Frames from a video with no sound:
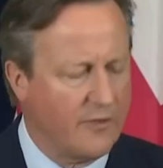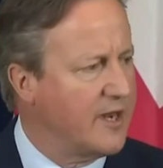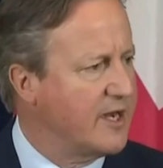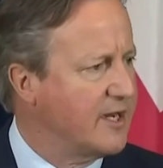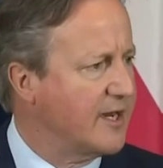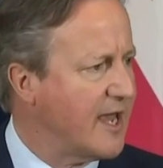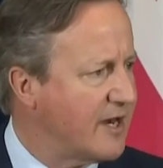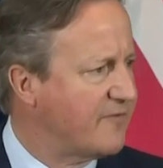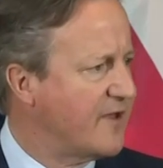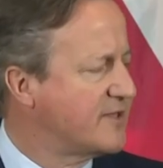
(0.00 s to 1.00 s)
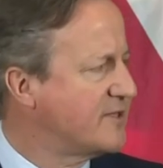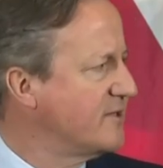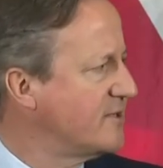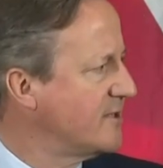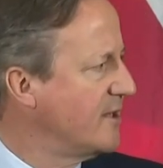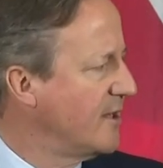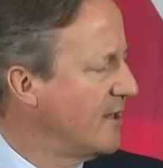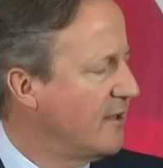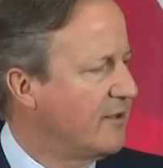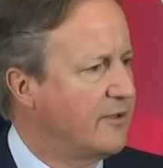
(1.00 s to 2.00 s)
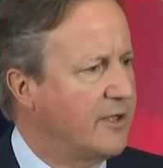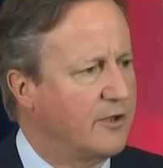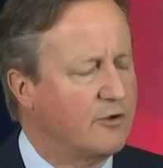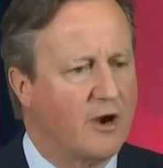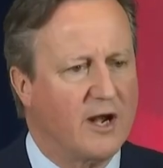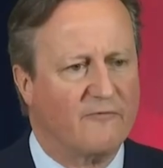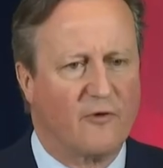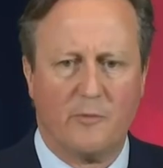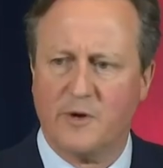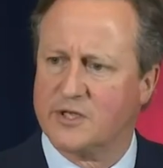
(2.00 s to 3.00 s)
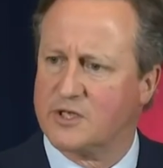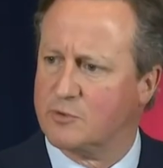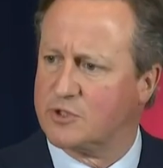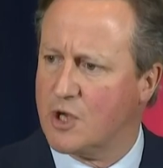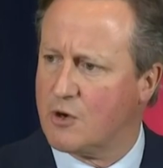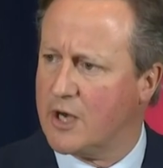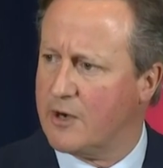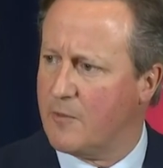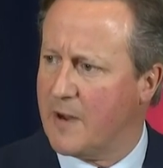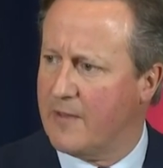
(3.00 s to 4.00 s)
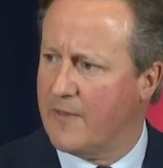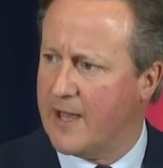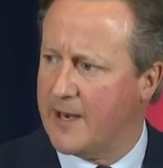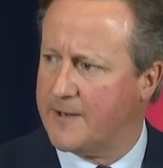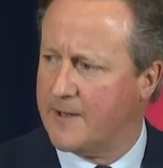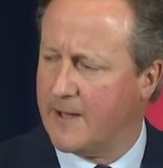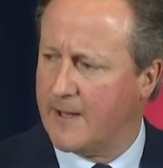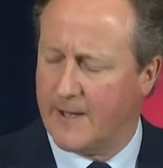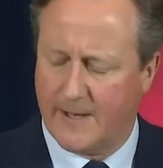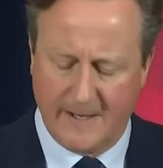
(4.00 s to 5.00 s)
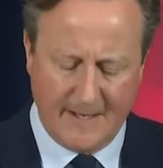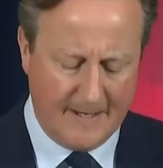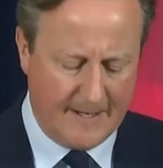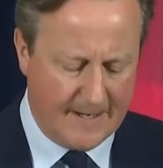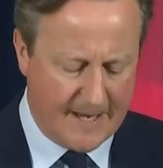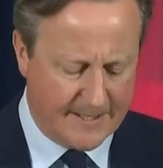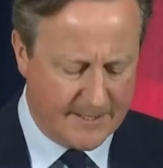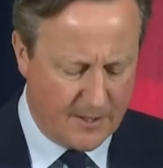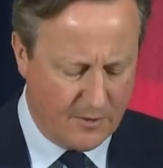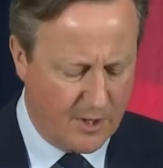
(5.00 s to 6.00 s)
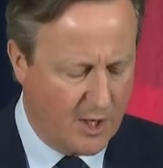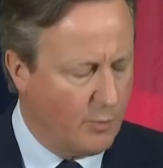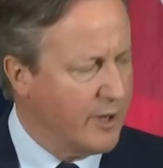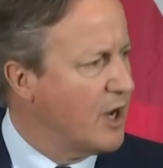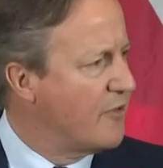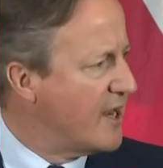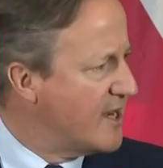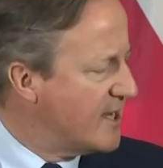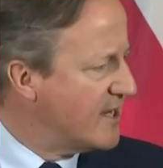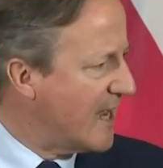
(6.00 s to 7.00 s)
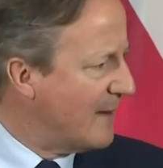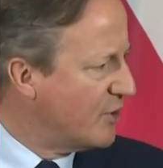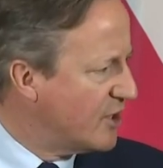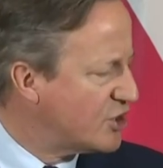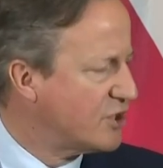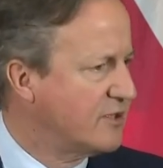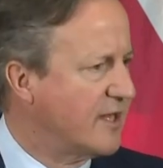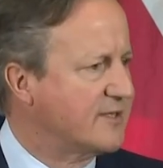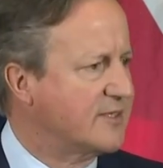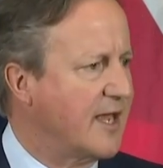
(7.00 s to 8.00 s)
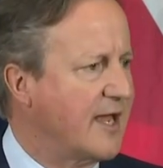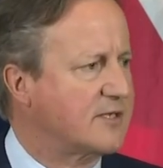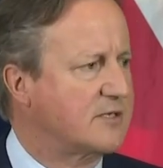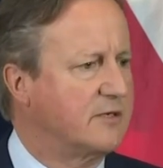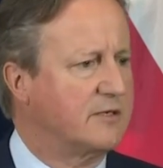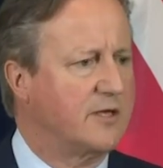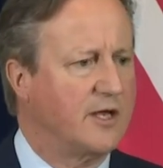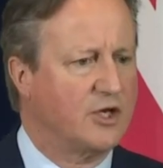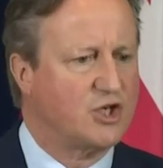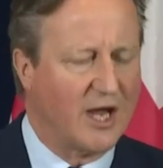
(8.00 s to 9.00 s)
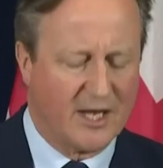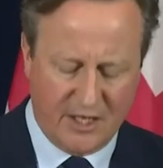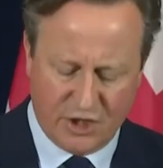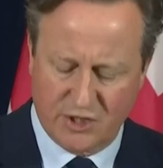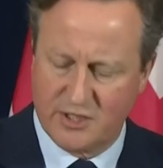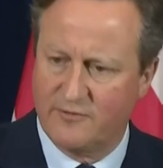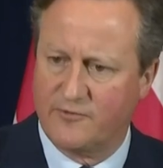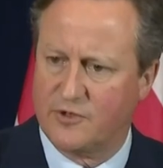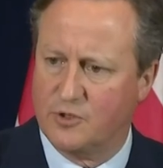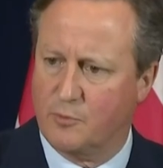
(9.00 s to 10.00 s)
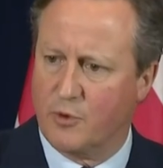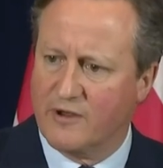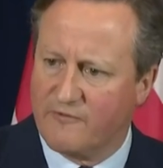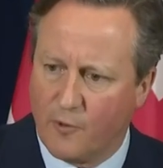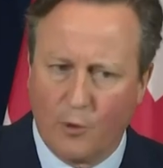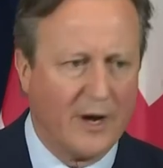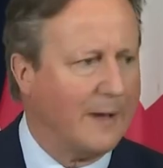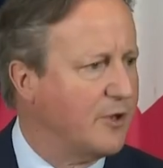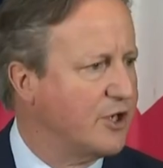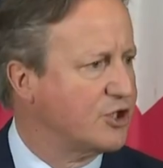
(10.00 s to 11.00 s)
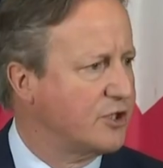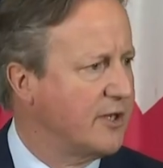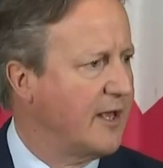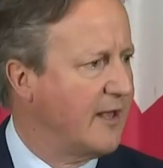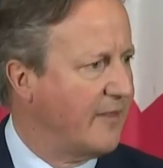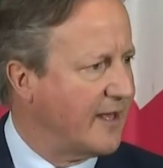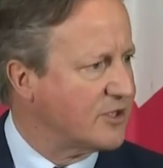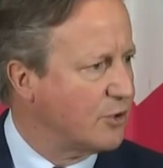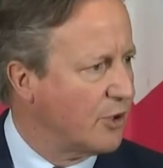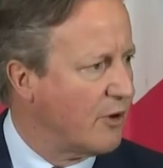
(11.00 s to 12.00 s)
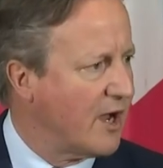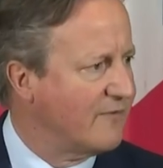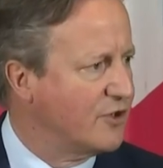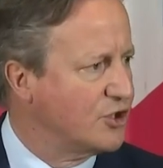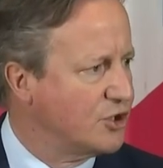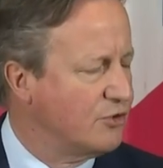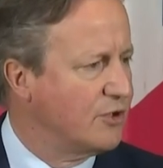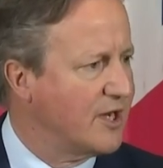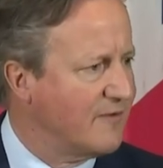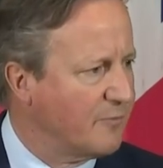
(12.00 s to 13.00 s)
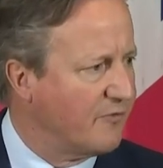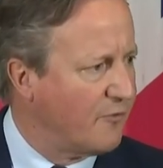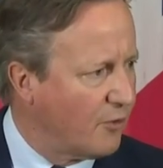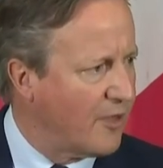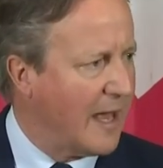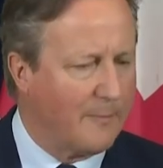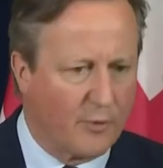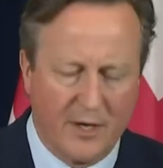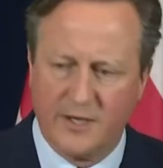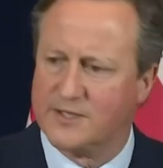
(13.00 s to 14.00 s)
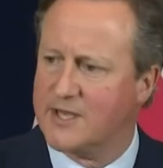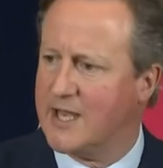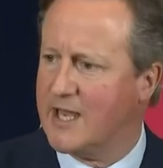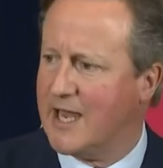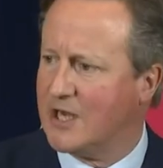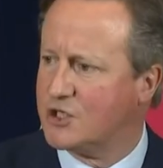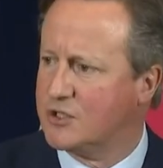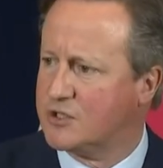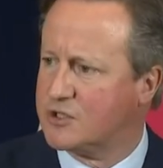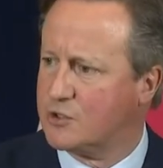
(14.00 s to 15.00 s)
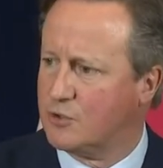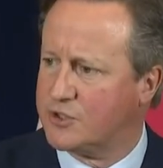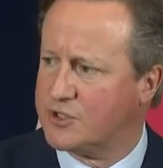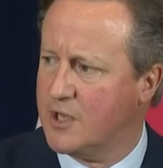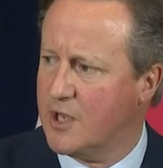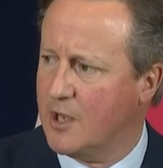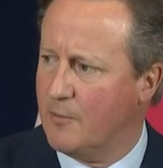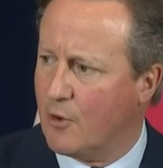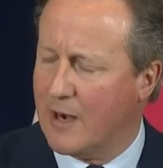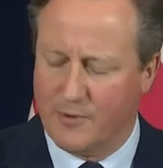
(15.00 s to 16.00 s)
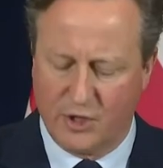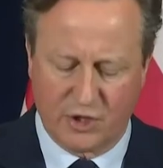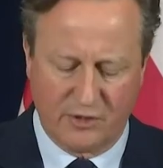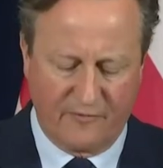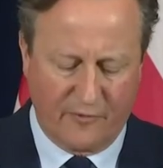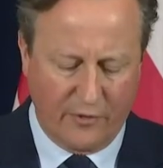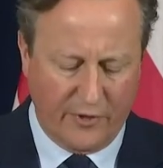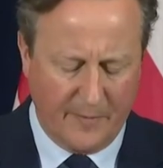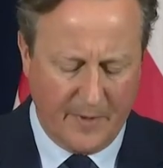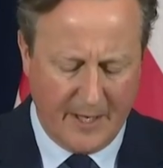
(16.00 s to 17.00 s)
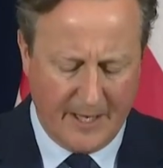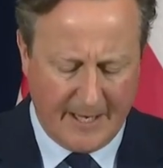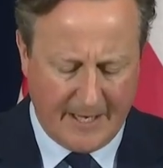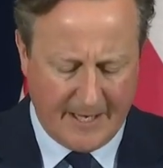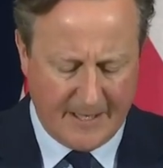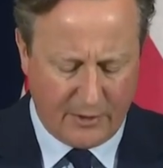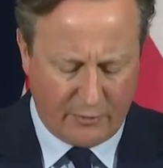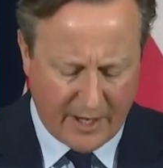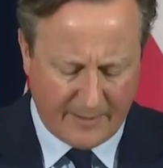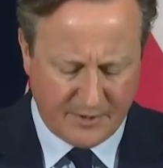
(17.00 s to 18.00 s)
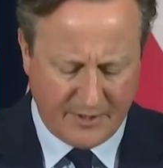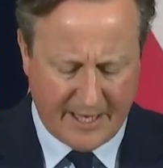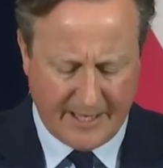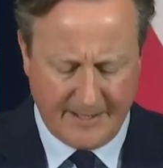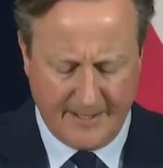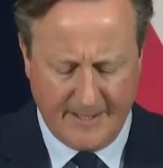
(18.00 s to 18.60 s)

know they need air defenses. The Ukrainian foreign minister was so clear about that in NATO. We know they need ammunition. There's the excellent Czech initiative to bring forward ammunition. That's going to arrive in June, and even before that, Britain is taking action to source more ammunition for them in the run-up to that.